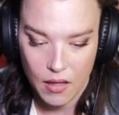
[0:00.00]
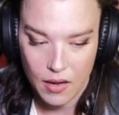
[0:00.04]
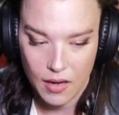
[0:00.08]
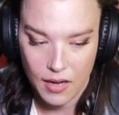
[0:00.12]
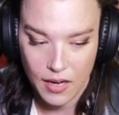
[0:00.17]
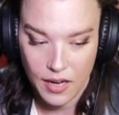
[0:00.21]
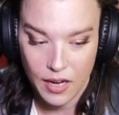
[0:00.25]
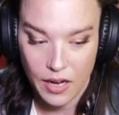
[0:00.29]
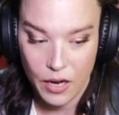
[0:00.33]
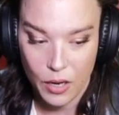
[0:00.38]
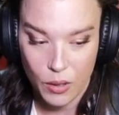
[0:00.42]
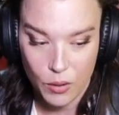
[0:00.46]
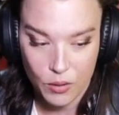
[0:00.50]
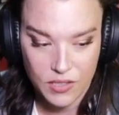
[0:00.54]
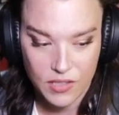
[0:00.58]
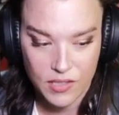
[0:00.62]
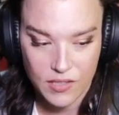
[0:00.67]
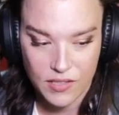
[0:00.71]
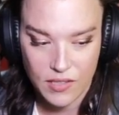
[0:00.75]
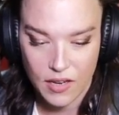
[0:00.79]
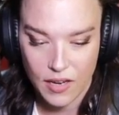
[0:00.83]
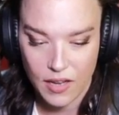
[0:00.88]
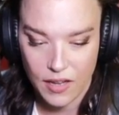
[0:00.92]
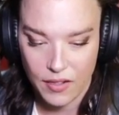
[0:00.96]
you know
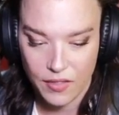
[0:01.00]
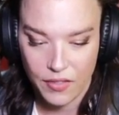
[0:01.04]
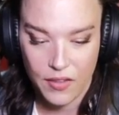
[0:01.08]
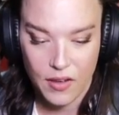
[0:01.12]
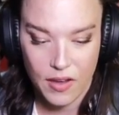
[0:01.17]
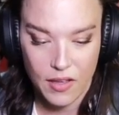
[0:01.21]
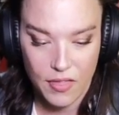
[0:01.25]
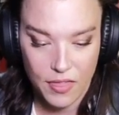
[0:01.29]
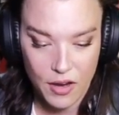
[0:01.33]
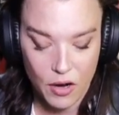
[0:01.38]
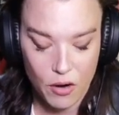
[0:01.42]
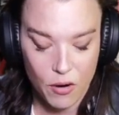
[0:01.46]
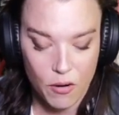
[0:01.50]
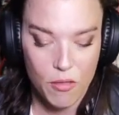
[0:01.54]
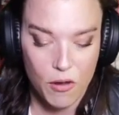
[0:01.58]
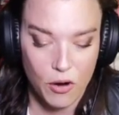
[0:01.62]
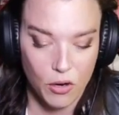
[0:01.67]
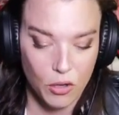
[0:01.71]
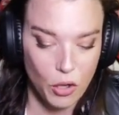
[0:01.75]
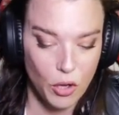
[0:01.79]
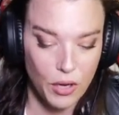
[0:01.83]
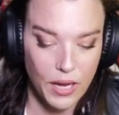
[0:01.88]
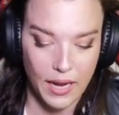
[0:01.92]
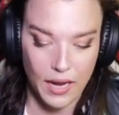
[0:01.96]
they're they're
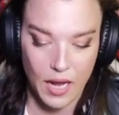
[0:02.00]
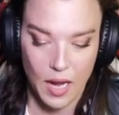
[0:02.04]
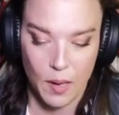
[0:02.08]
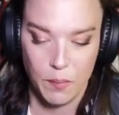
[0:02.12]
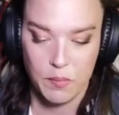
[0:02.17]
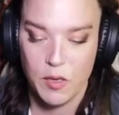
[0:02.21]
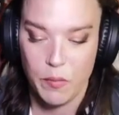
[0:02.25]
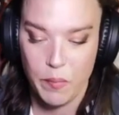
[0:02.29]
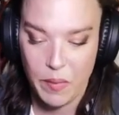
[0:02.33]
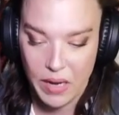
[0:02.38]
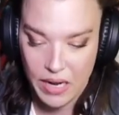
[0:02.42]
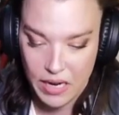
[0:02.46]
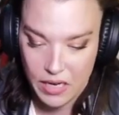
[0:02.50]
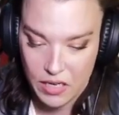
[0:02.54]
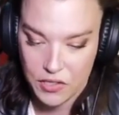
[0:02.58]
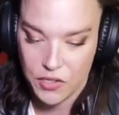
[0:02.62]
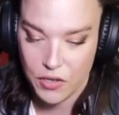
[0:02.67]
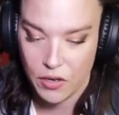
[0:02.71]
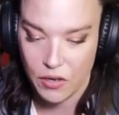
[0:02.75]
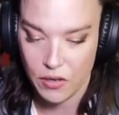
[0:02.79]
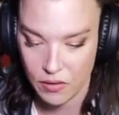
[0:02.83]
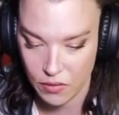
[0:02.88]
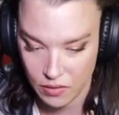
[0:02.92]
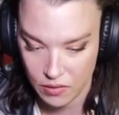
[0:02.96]
looking up to me in a
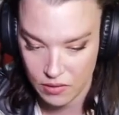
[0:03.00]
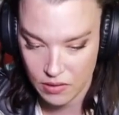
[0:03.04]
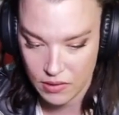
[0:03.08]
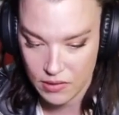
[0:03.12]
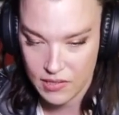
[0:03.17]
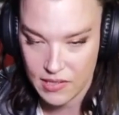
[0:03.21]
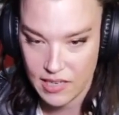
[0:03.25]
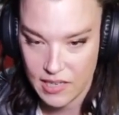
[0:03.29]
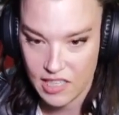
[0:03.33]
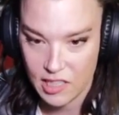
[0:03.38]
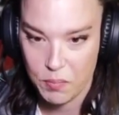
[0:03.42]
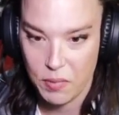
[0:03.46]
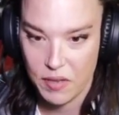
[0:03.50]
certain sense,